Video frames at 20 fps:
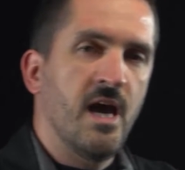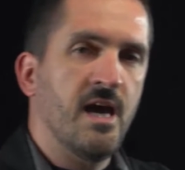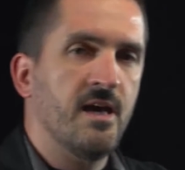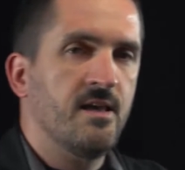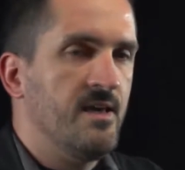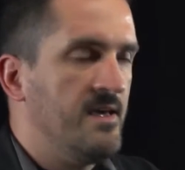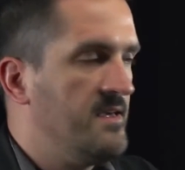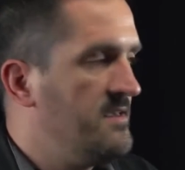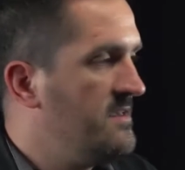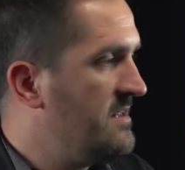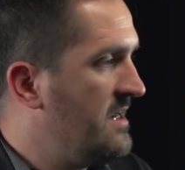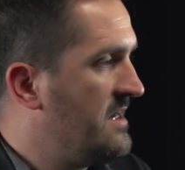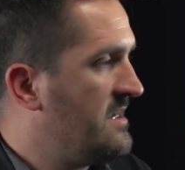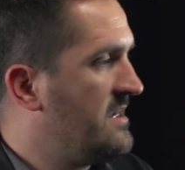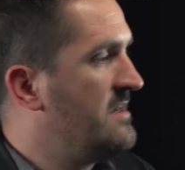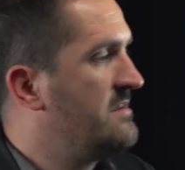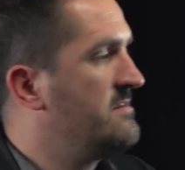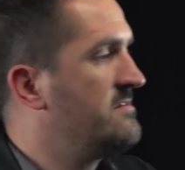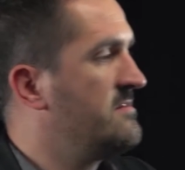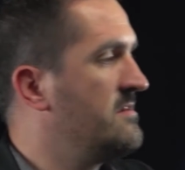that
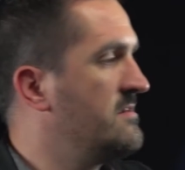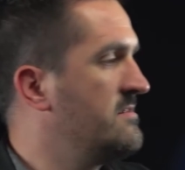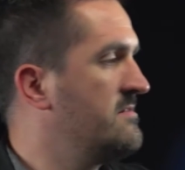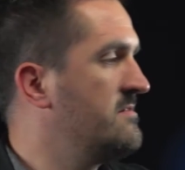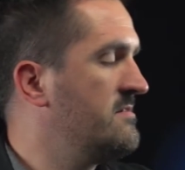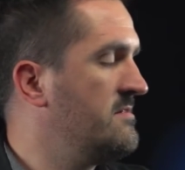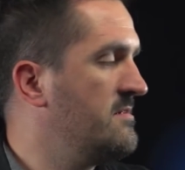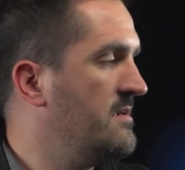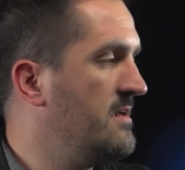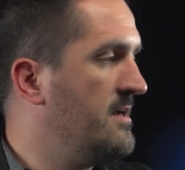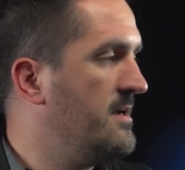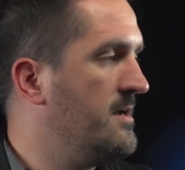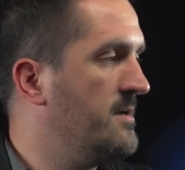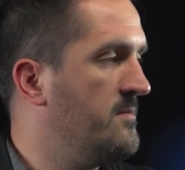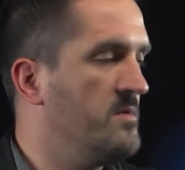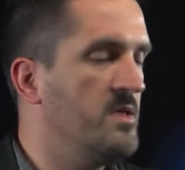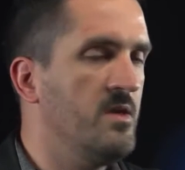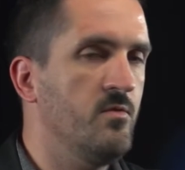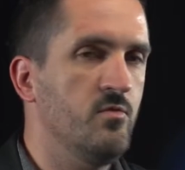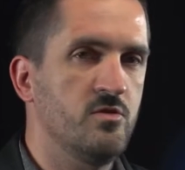case is
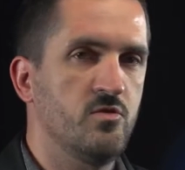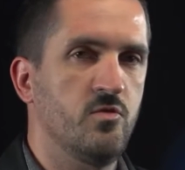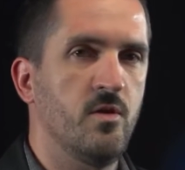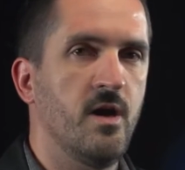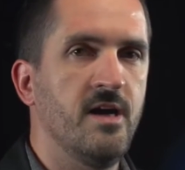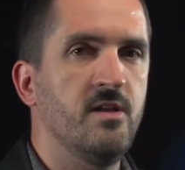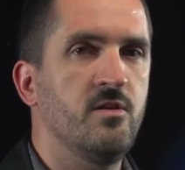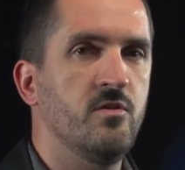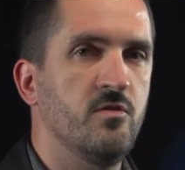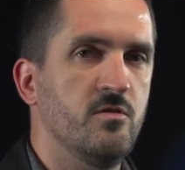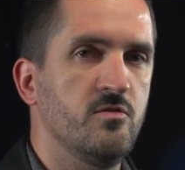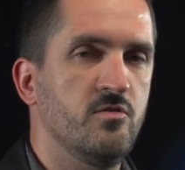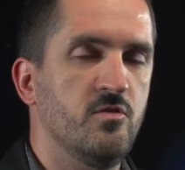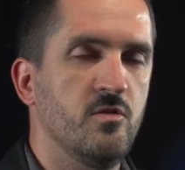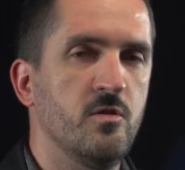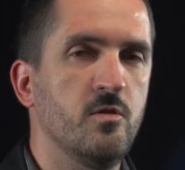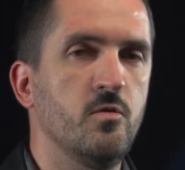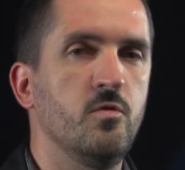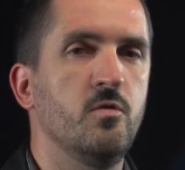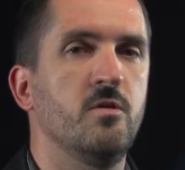he would try
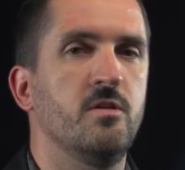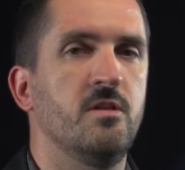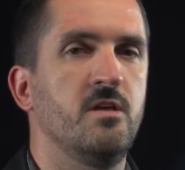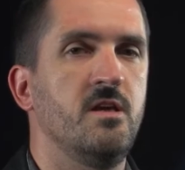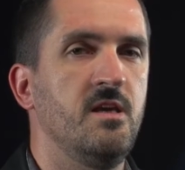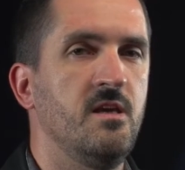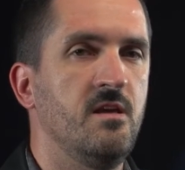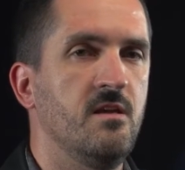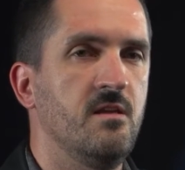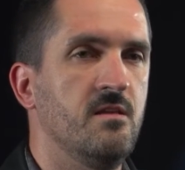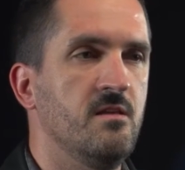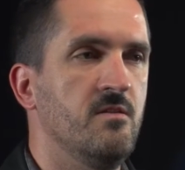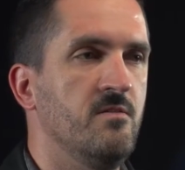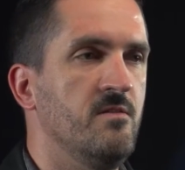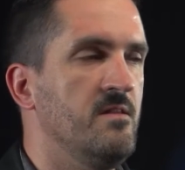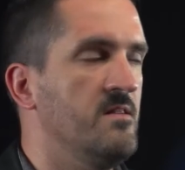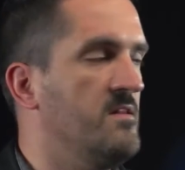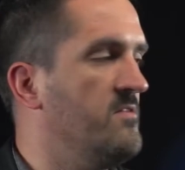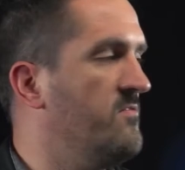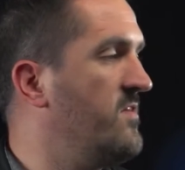to lure
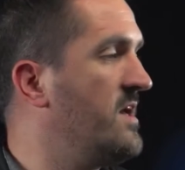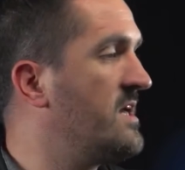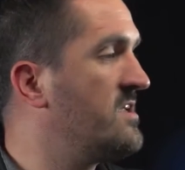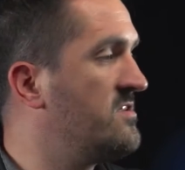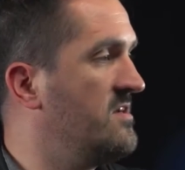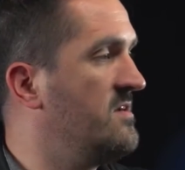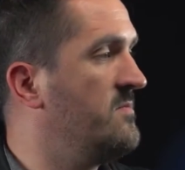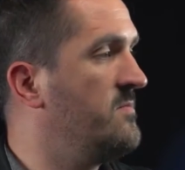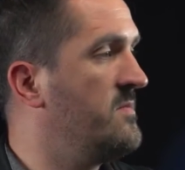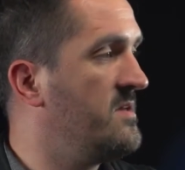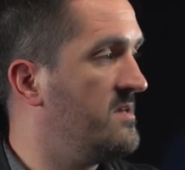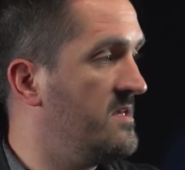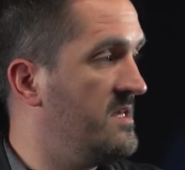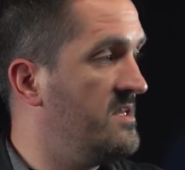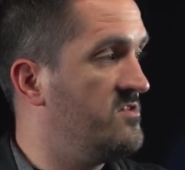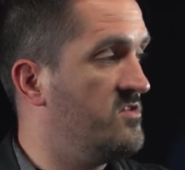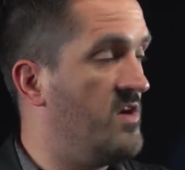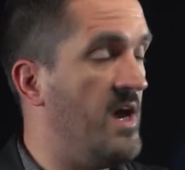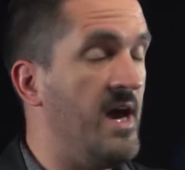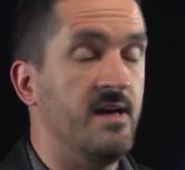the victim
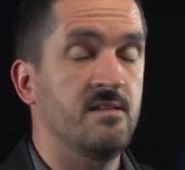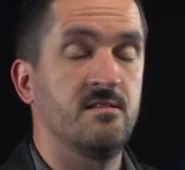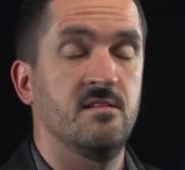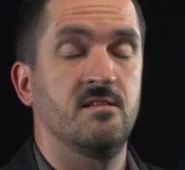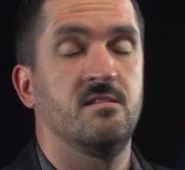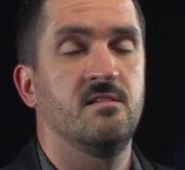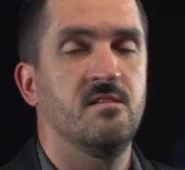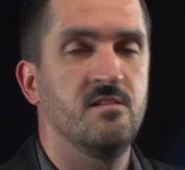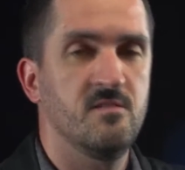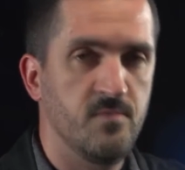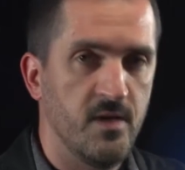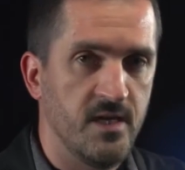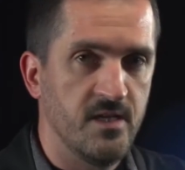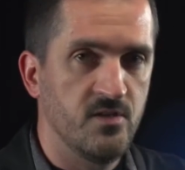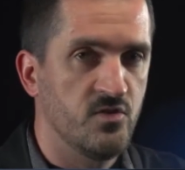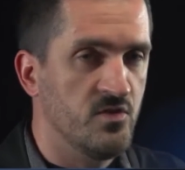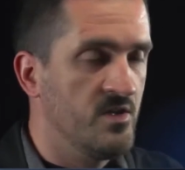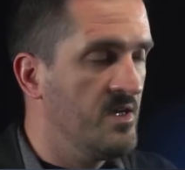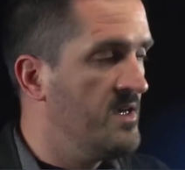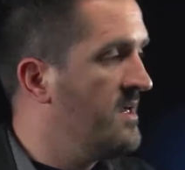into accessing this
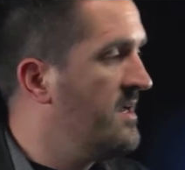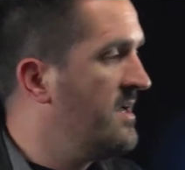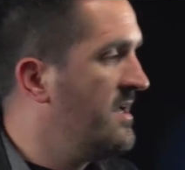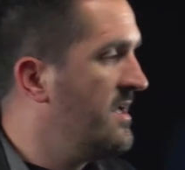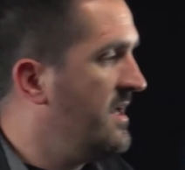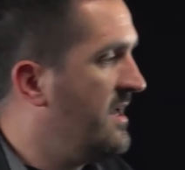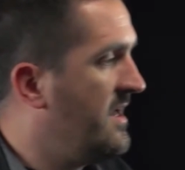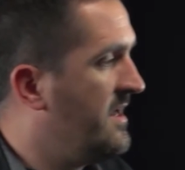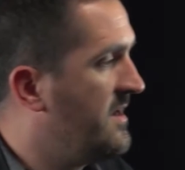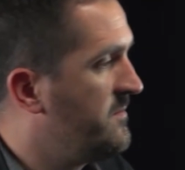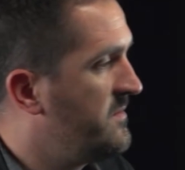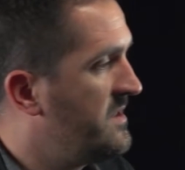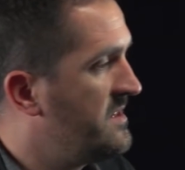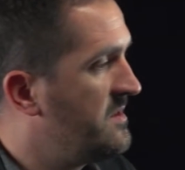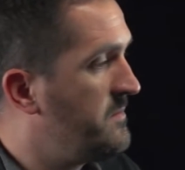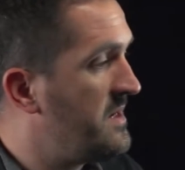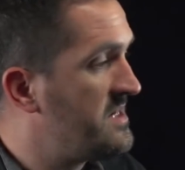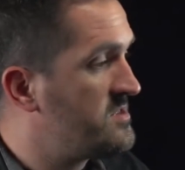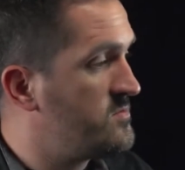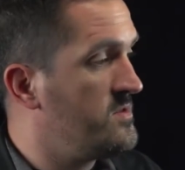page. And
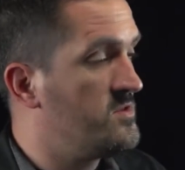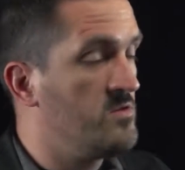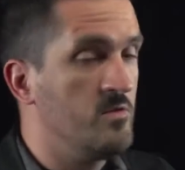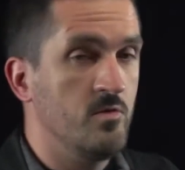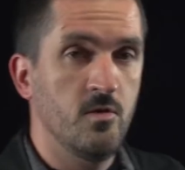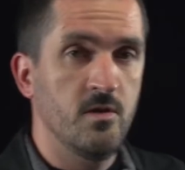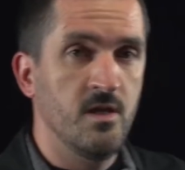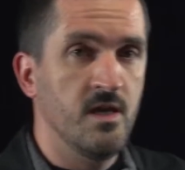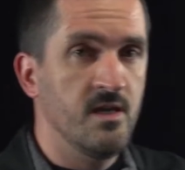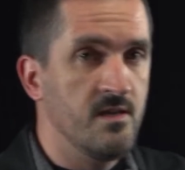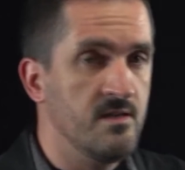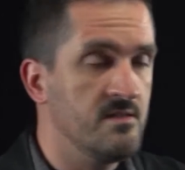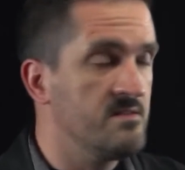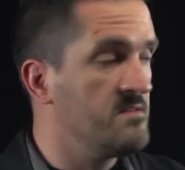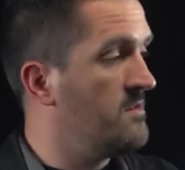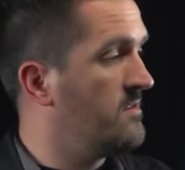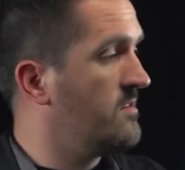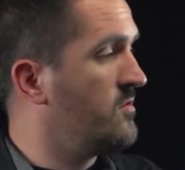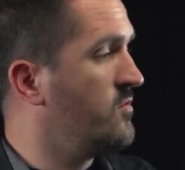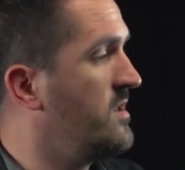the best way to do that
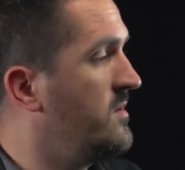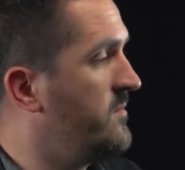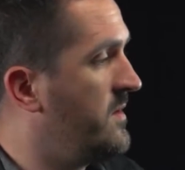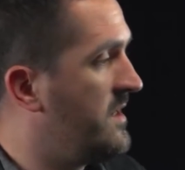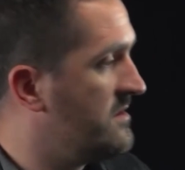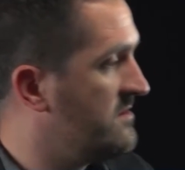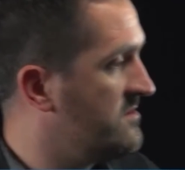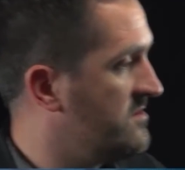is through email.